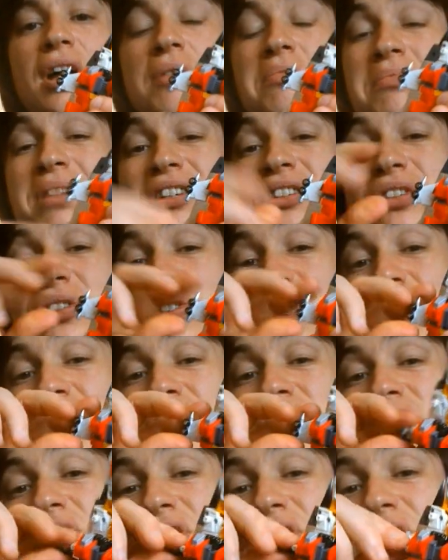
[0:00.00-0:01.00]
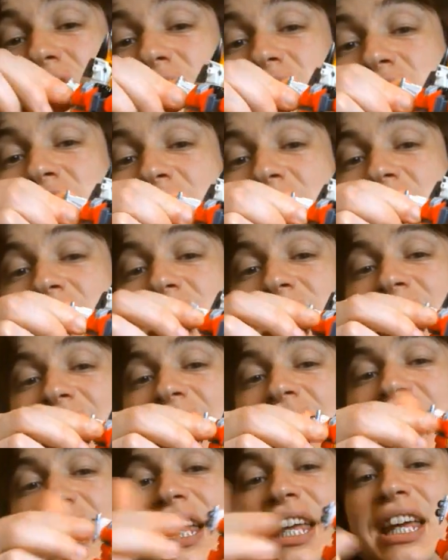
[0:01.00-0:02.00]
missiles, secondary
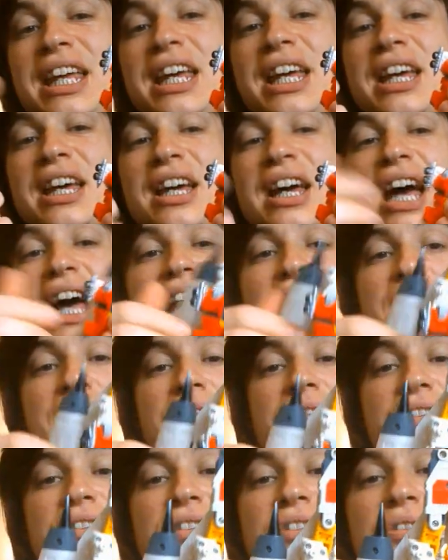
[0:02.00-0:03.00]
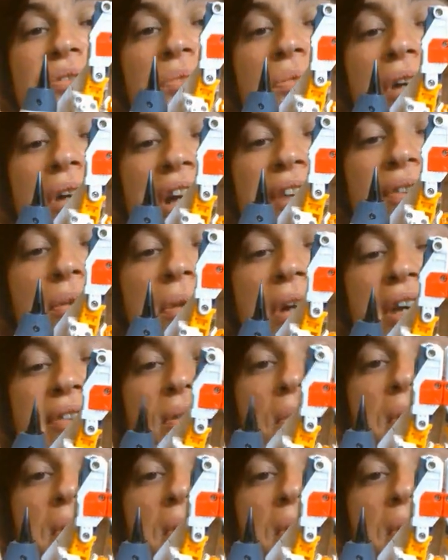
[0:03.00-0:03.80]
landing gear out, whatever, whatever,